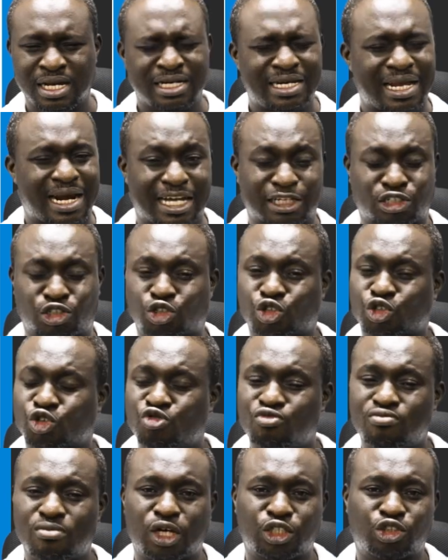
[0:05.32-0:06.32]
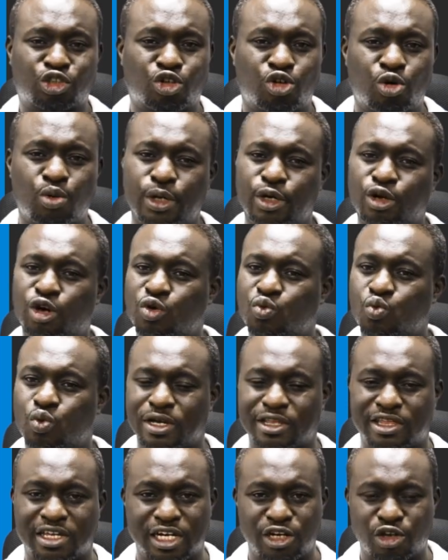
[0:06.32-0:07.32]
There are so much going on
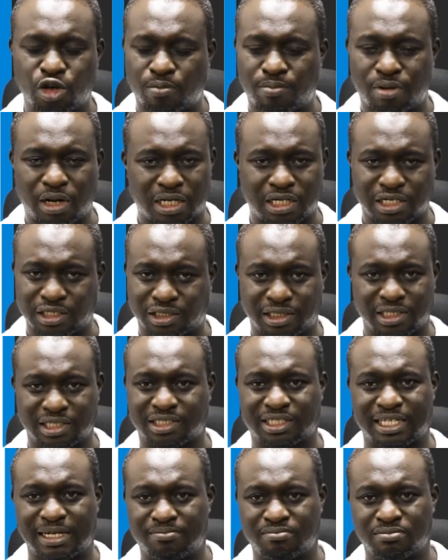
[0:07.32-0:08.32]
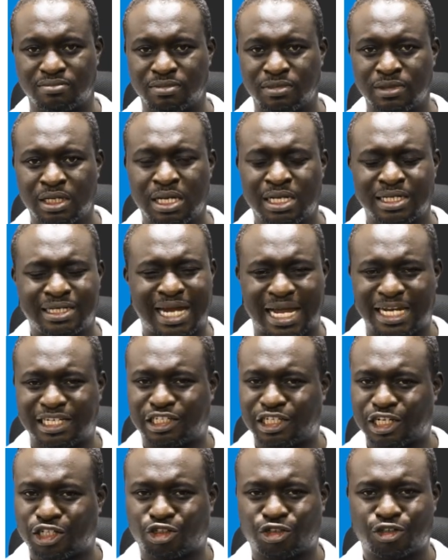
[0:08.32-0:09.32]
within your body system.
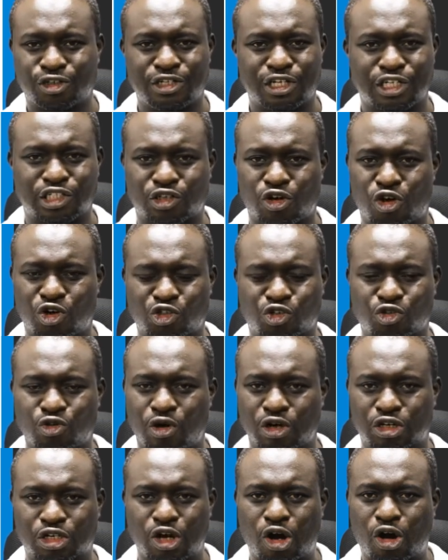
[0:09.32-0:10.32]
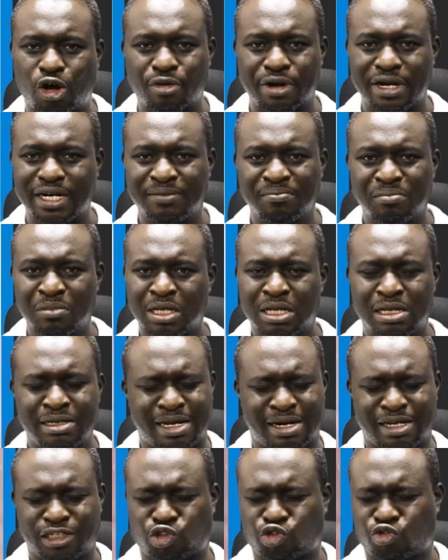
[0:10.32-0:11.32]
Digestion is also occurring.
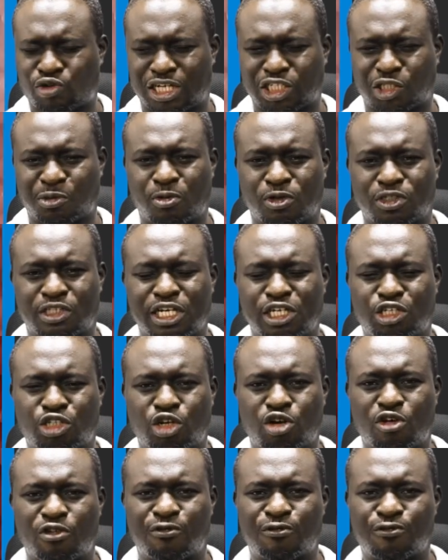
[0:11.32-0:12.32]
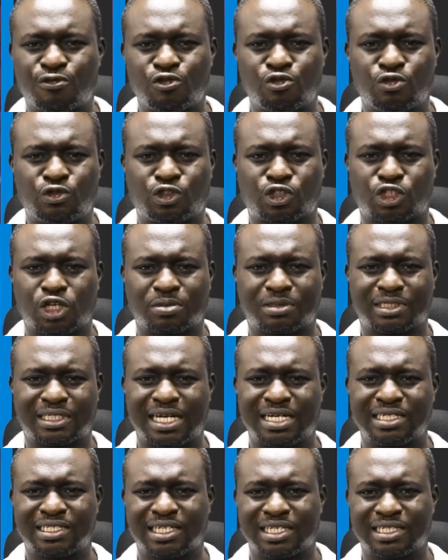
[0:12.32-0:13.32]
There is transportation of food
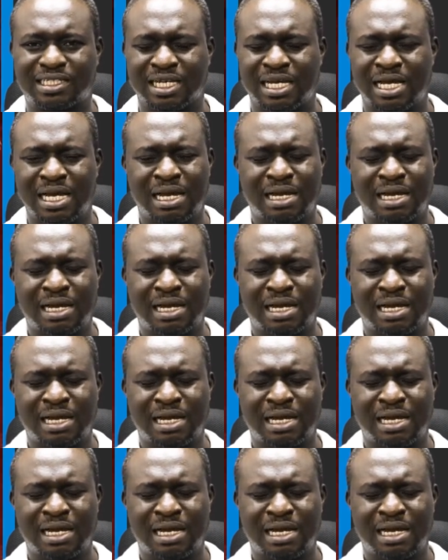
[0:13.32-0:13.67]
substances.